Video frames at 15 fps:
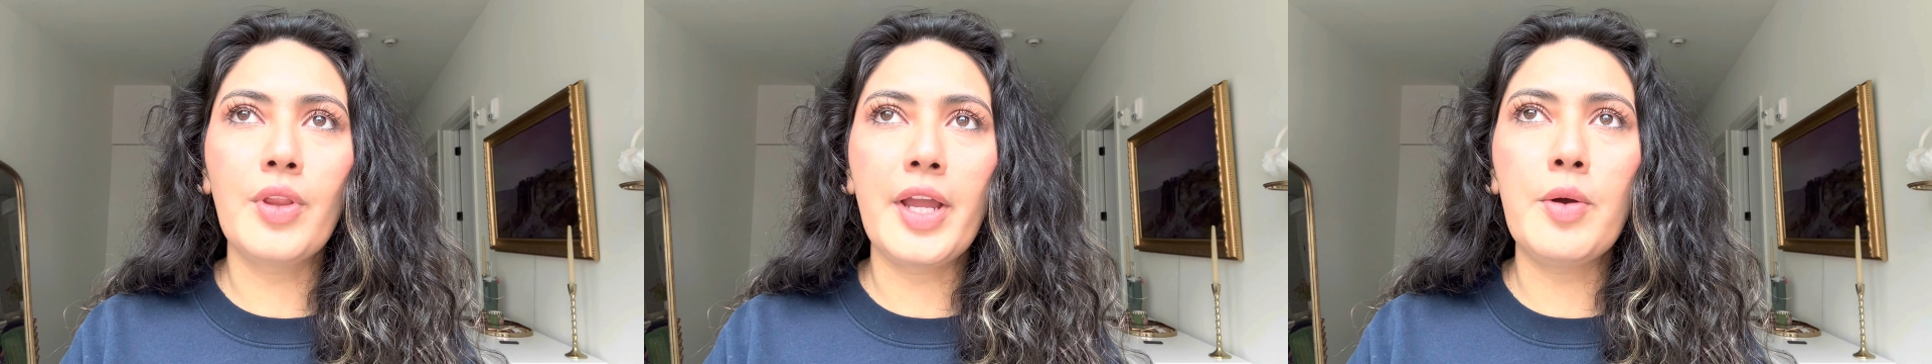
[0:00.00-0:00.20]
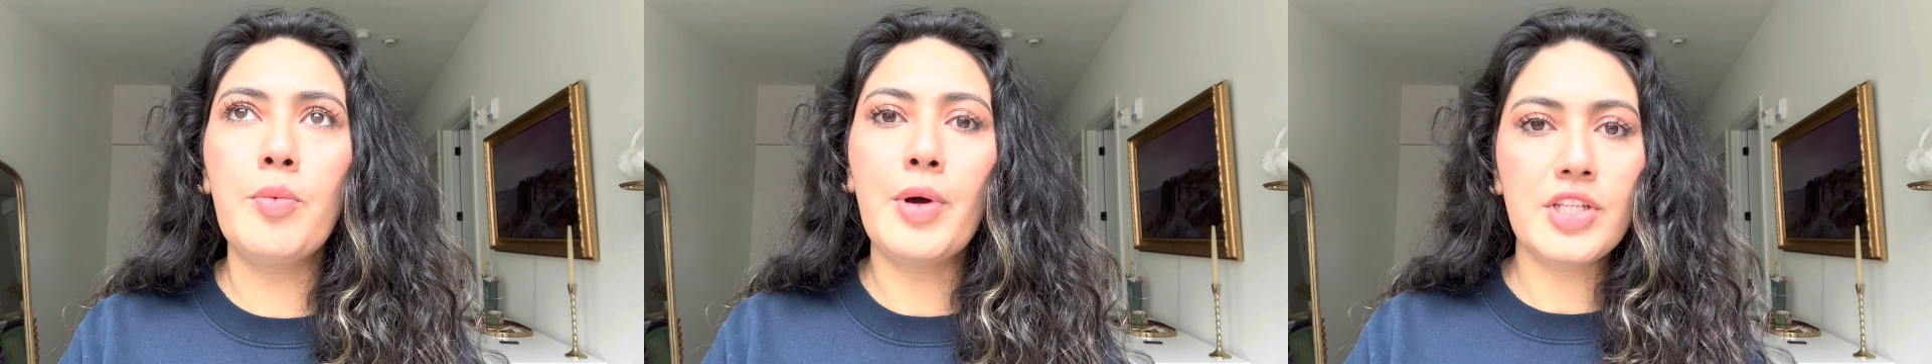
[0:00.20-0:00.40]

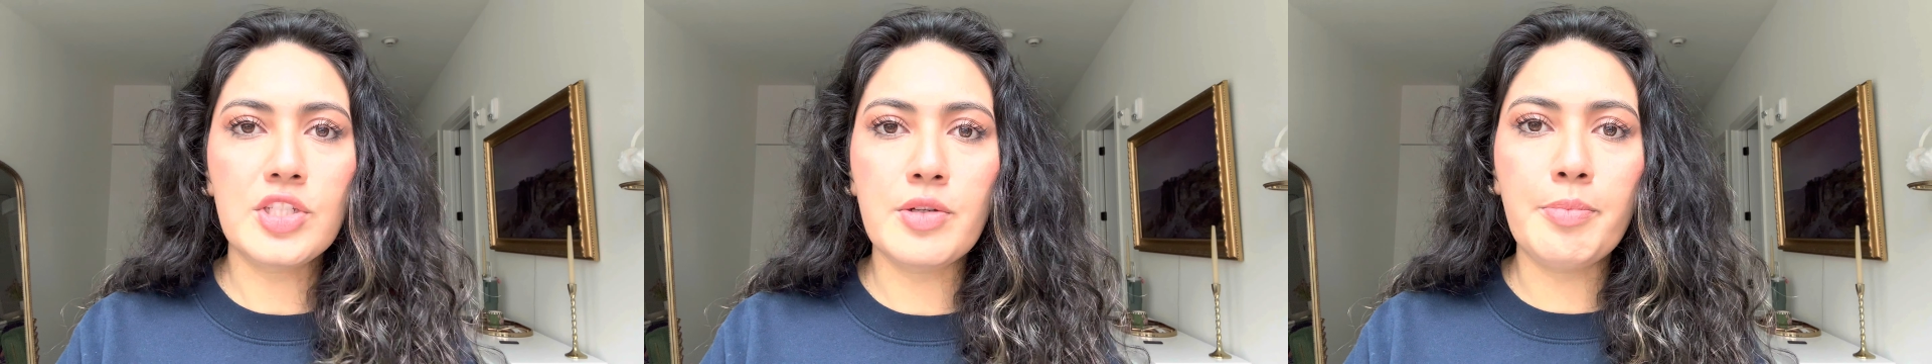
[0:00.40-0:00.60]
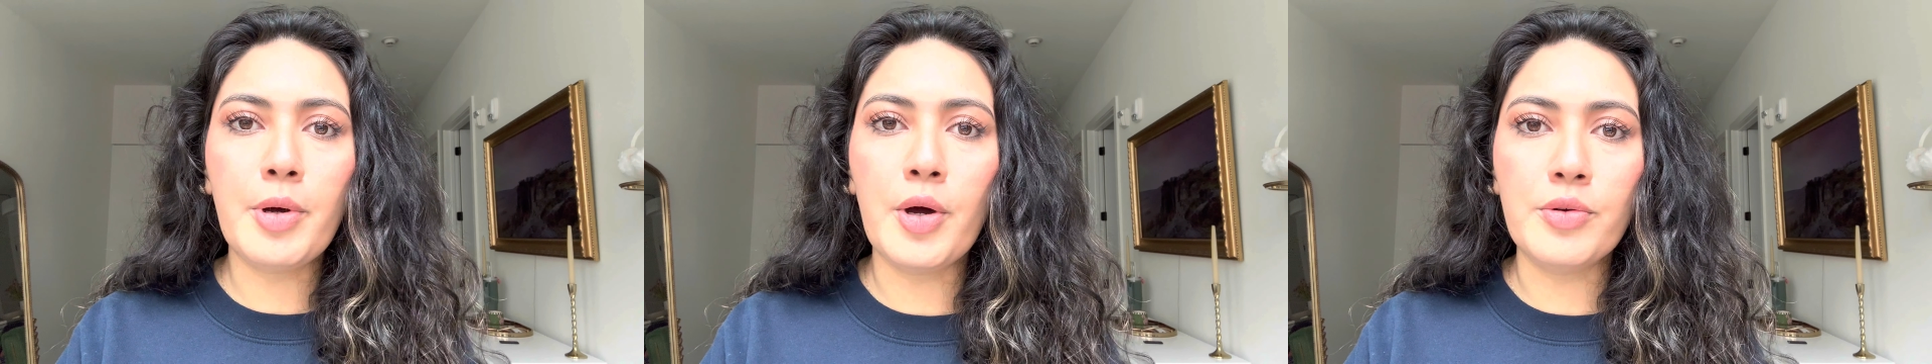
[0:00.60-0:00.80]
like what
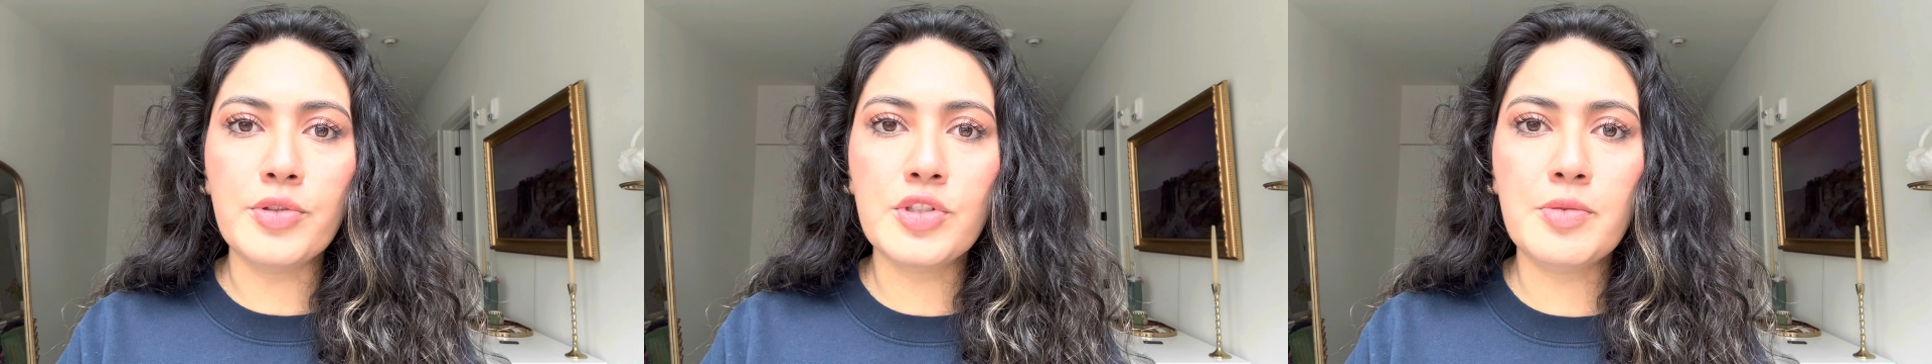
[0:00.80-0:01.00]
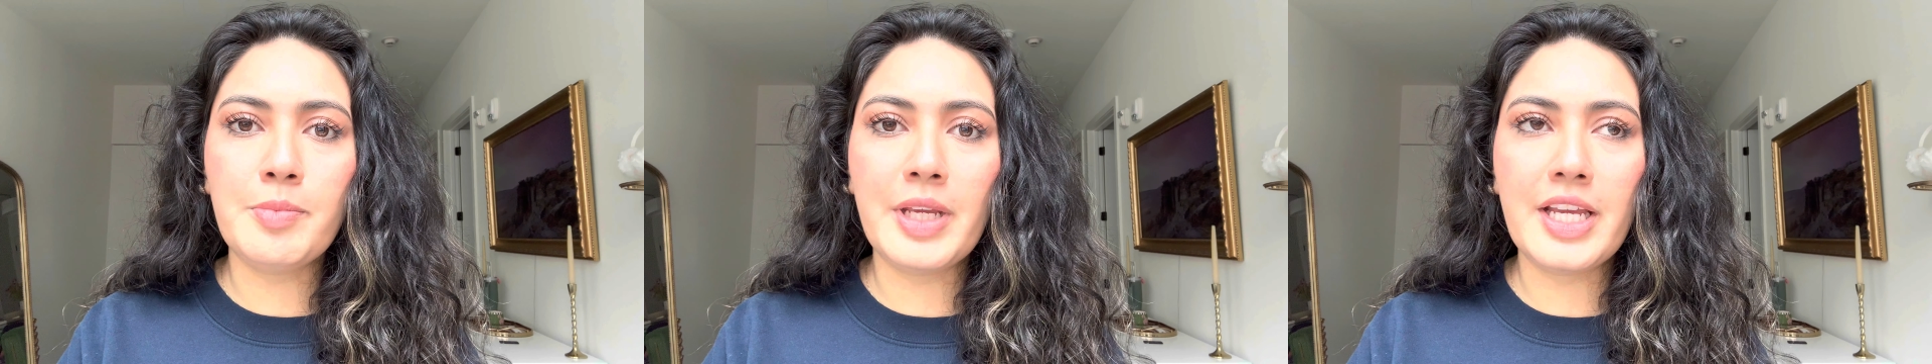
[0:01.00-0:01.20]
to
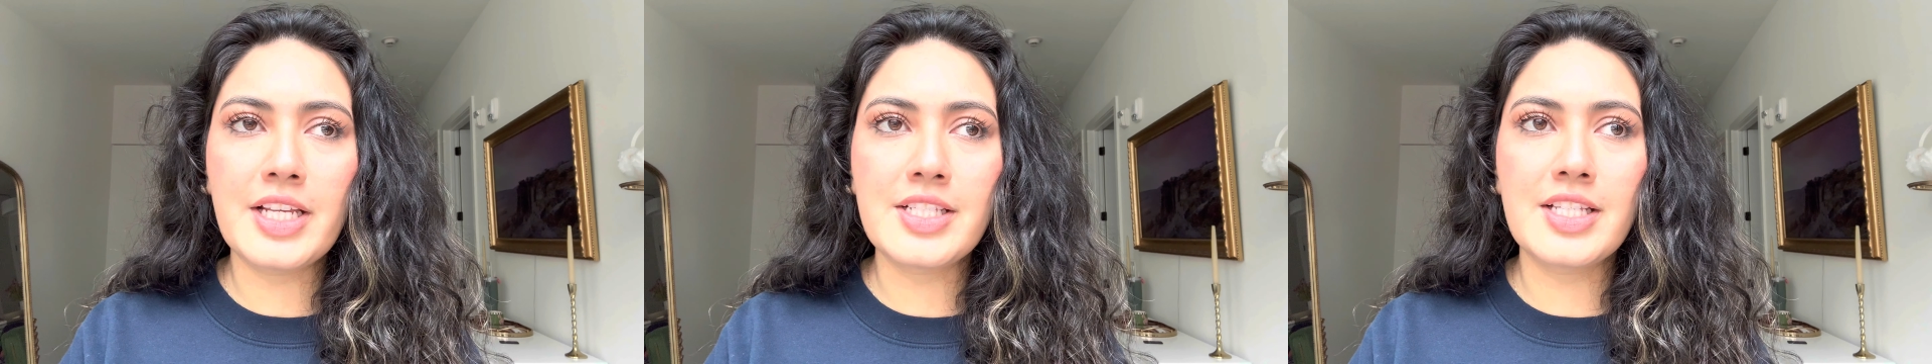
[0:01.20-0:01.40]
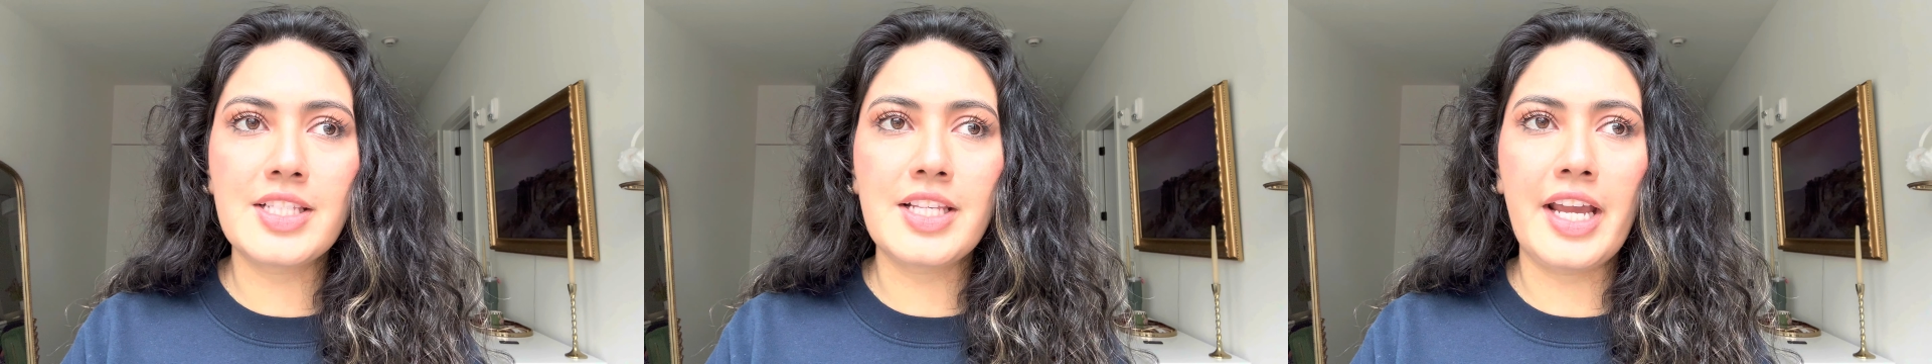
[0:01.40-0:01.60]
post
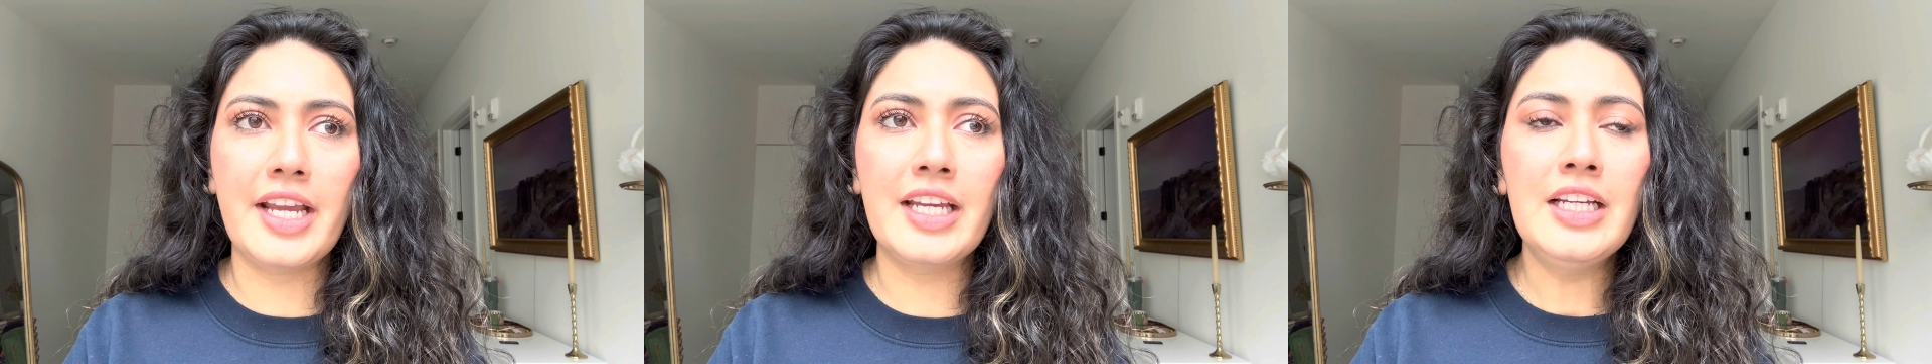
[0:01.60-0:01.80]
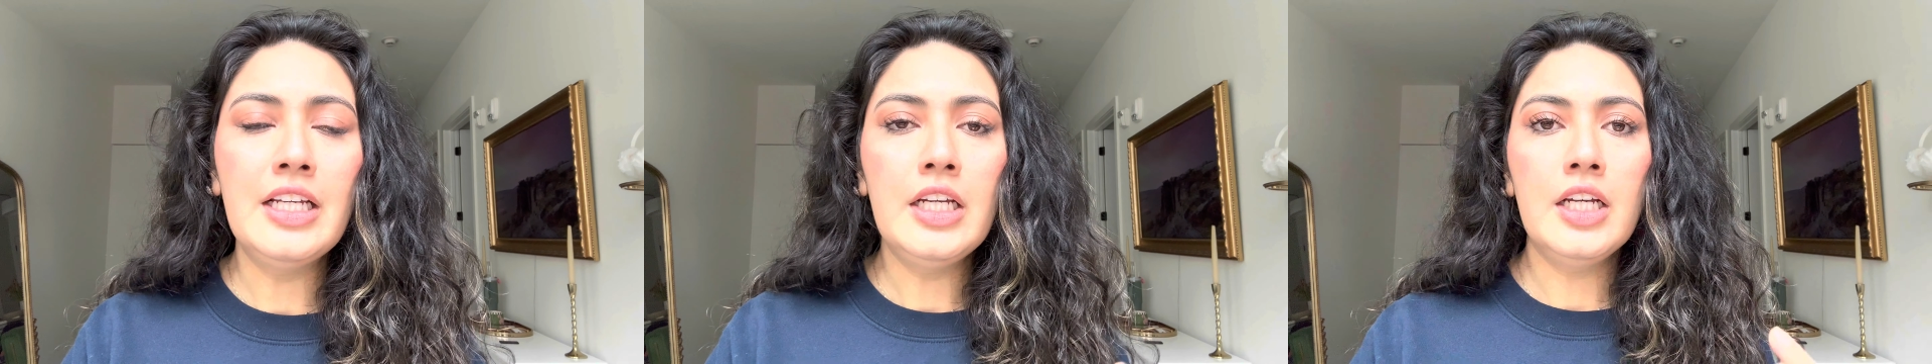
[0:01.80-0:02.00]
because it's like,